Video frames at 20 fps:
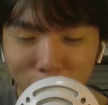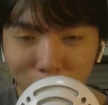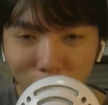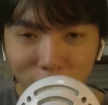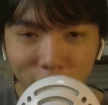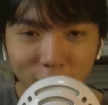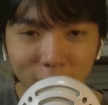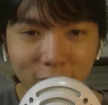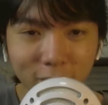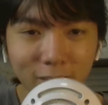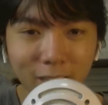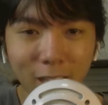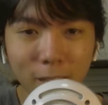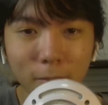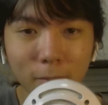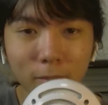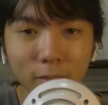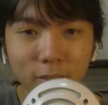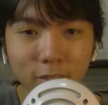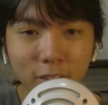problem with this is that
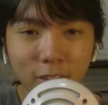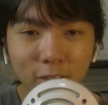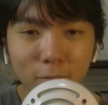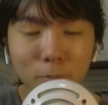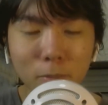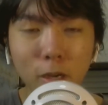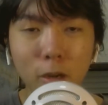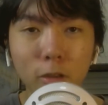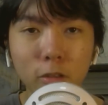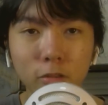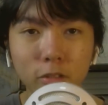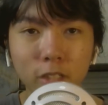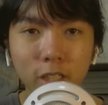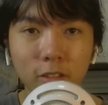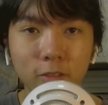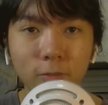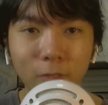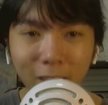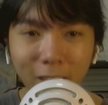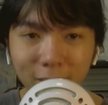since Mihoyo
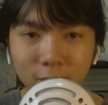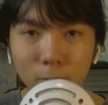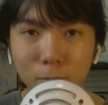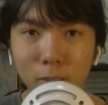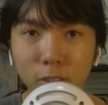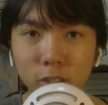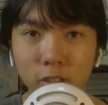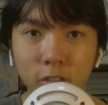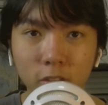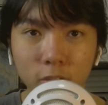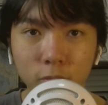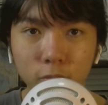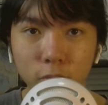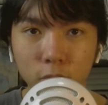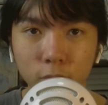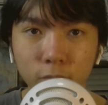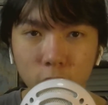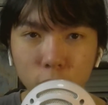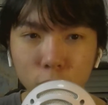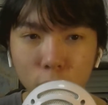takes fan submissions for
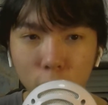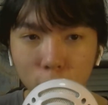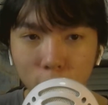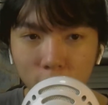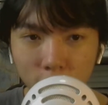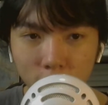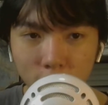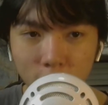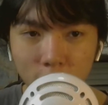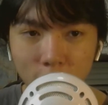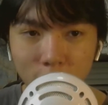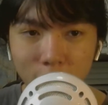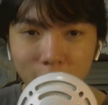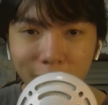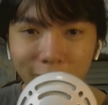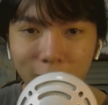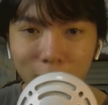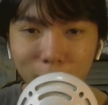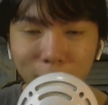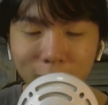visual work,
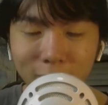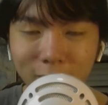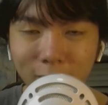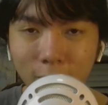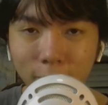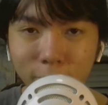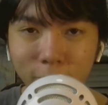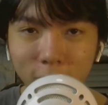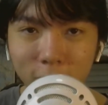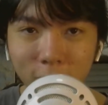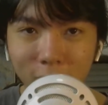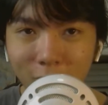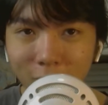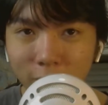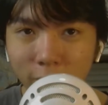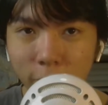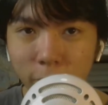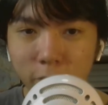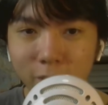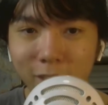it means that if there's not
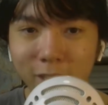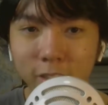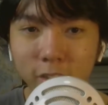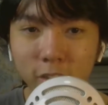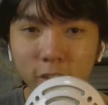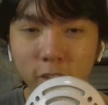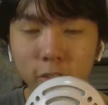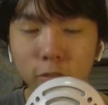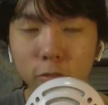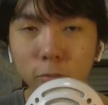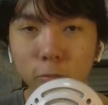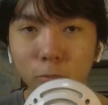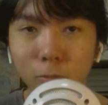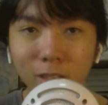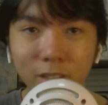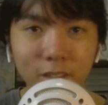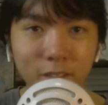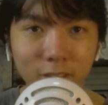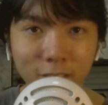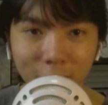enough attention to
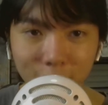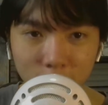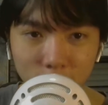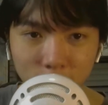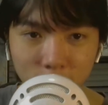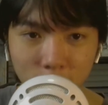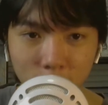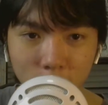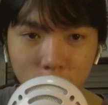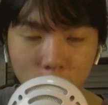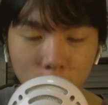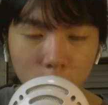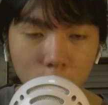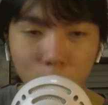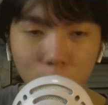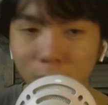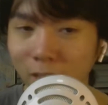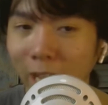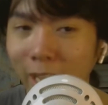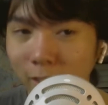one section or
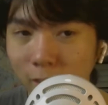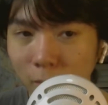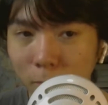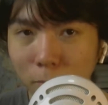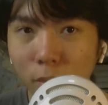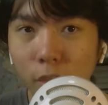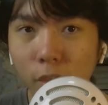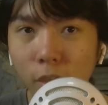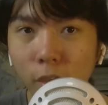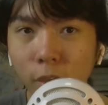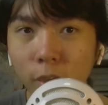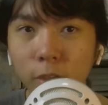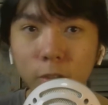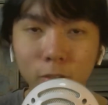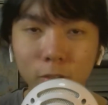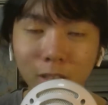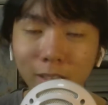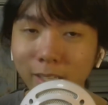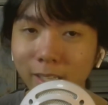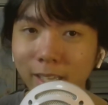one item,
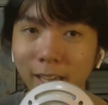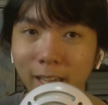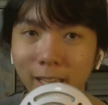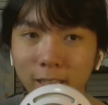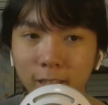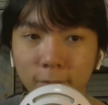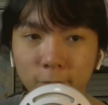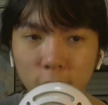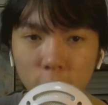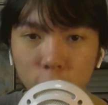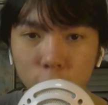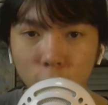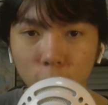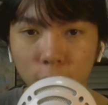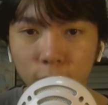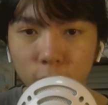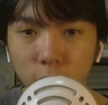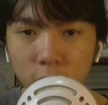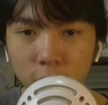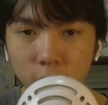you're not going to get any visual
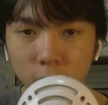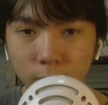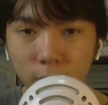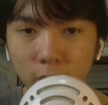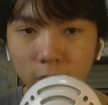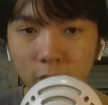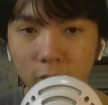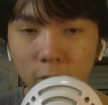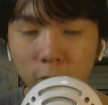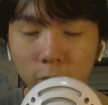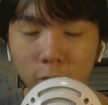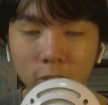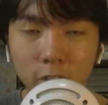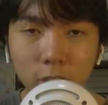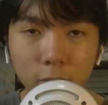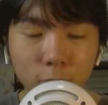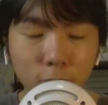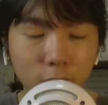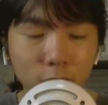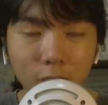footage of it, so you just
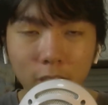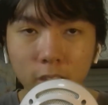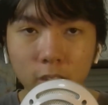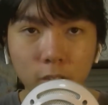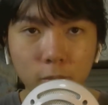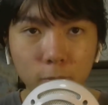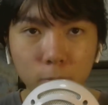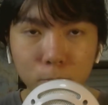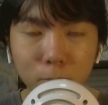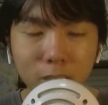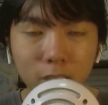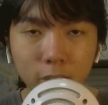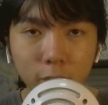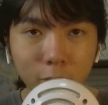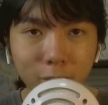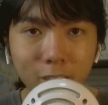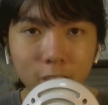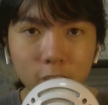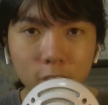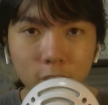have to rely on the pinned
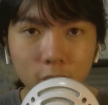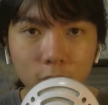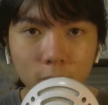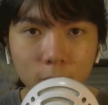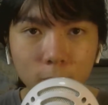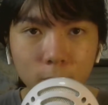location.